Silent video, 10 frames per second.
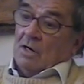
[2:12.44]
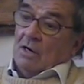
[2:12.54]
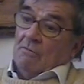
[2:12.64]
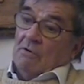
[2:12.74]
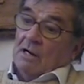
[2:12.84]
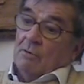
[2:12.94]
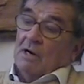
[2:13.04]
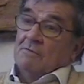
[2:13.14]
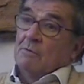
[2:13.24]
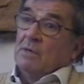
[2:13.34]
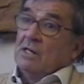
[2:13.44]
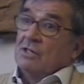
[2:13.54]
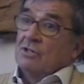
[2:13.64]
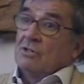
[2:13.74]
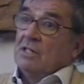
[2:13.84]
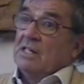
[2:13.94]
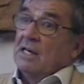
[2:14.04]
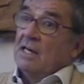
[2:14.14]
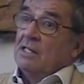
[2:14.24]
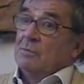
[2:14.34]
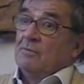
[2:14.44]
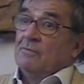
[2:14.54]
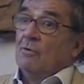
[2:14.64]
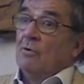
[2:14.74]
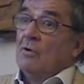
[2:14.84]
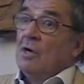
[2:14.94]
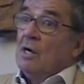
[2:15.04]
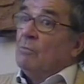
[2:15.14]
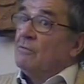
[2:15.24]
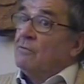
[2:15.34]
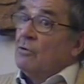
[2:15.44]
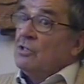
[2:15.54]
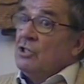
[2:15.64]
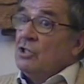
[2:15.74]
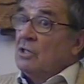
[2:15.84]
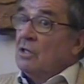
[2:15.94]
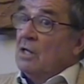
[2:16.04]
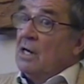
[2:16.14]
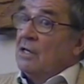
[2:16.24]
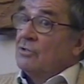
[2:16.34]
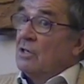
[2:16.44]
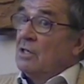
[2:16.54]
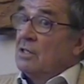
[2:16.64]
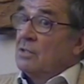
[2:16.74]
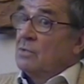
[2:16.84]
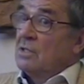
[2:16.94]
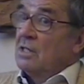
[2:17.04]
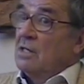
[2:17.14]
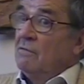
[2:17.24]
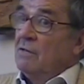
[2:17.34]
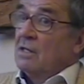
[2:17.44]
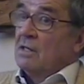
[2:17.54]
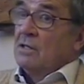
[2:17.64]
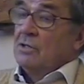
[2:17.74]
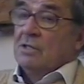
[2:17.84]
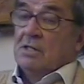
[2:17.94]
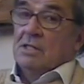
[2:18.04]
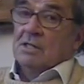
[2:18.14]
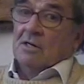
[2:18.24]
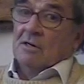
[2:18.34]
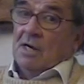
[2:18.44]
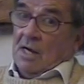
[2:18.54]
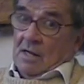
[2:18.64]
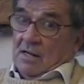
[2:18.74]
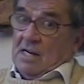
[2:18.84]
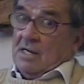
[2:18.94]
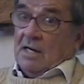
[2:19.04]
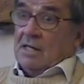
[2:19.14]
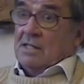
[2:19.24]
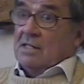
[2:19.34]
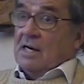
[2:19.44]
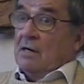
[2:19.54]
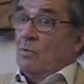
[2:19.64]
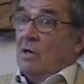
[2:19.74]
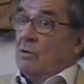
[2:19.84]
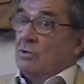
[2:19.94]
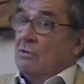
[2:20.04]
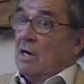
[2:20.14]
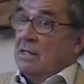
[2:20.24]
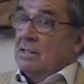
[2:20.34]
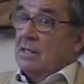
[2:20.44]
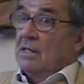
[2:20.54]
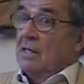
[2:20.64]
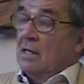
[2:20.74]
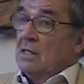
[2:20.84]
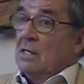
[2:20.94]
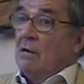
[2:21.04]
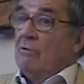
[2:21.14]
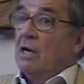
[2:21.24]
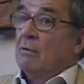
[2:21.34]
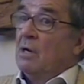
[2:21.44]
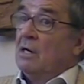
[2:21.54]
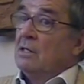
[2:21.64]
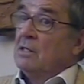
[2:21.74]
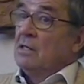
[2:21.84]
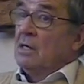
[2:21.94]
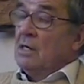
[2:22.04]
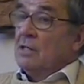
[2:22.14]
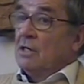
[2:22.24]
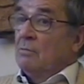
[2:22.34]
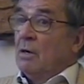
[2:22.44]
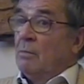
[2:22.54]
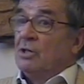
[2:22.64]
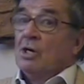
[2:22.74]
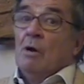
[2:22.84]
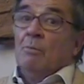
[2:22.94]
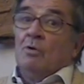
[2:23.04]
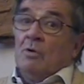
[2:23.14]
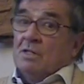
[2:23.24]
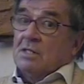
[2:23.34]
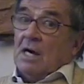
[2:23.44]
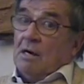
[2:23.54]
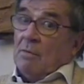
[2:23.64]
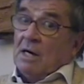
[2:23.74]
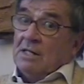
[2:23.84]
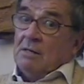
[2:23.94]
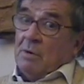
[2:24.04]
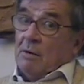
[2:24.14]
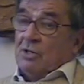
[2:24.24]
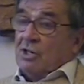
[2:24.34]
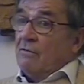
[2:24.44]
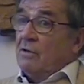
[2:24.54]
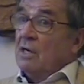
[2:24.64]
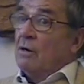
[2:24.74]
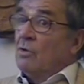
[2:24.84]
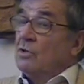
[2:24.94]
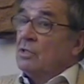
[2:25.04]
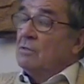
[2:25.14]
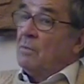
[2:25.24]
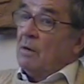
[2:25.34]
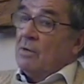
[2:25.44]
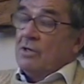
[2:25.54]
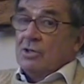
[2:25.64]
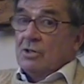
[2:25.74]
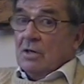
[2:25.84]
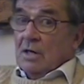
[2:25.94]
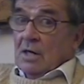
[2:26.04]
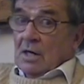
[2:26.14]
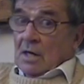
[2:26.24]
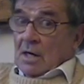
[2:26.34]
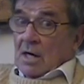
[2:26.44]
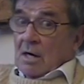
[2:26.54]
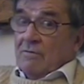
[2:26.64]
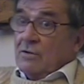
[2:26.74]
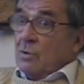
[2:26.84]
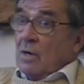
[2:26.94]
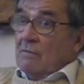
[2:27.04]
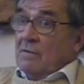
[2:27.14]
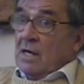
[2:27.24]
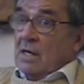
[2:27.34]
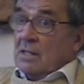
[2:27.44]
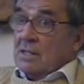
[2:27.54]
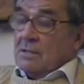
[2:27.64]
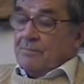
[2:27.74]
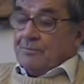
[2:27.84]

run away from industry decades before digital electronics was significant, you see, so they didn't understand what I was writing and they recommended don't publish. But all the same, I did publish everything I wanted to publish for 12 years.